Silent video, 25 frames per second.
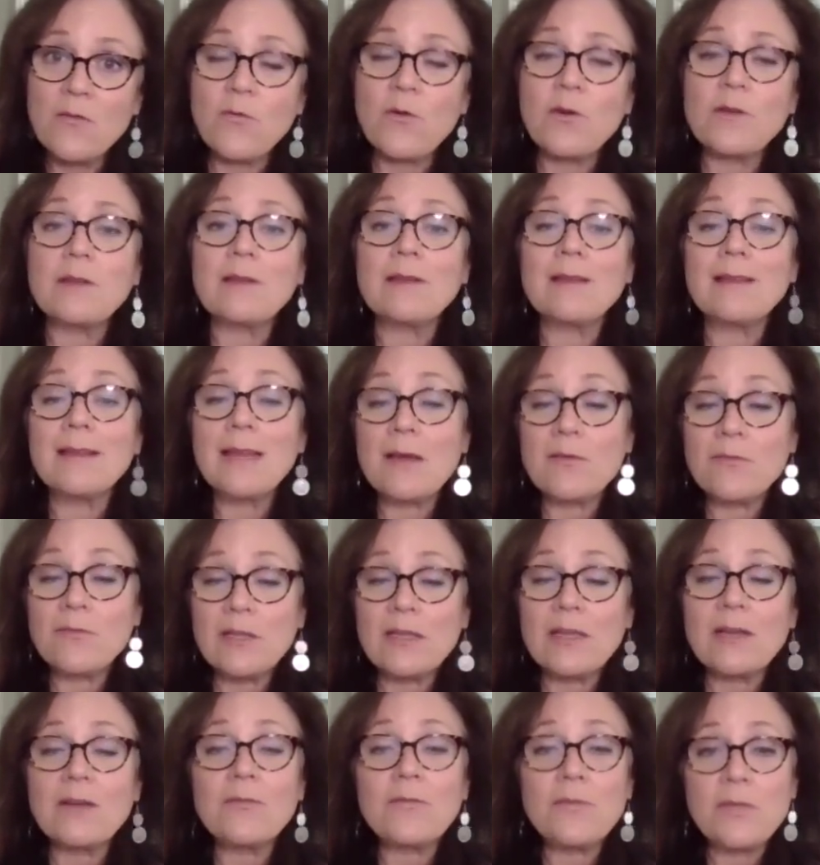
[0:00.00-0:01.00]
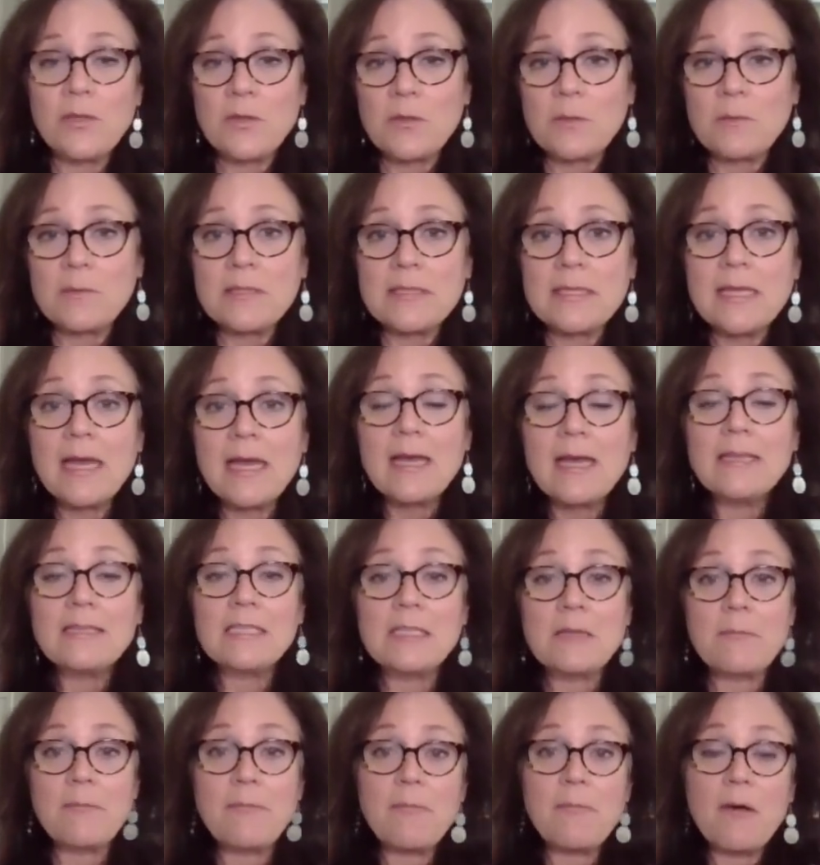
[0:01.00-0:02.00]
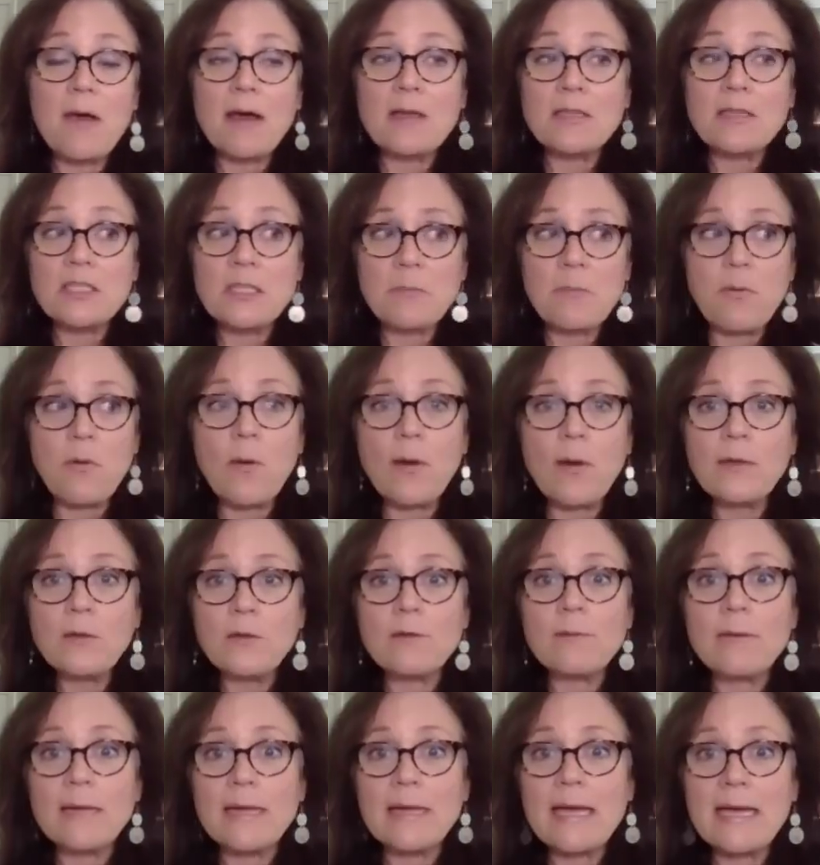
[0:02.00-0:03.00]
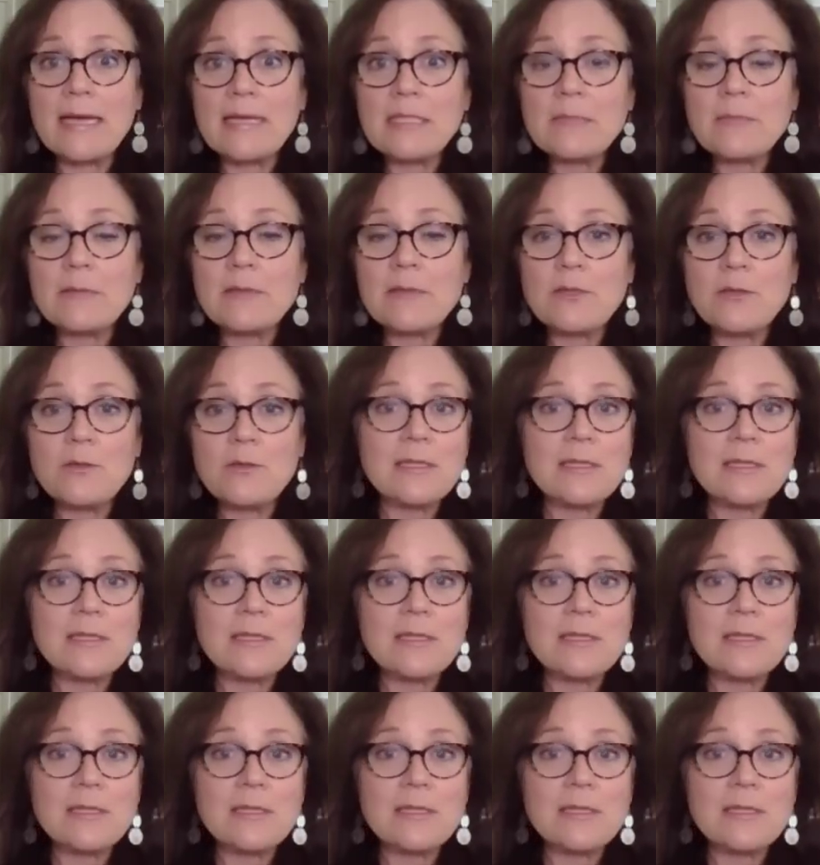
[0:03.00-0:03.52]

for the level of fumes, to the point where my husband,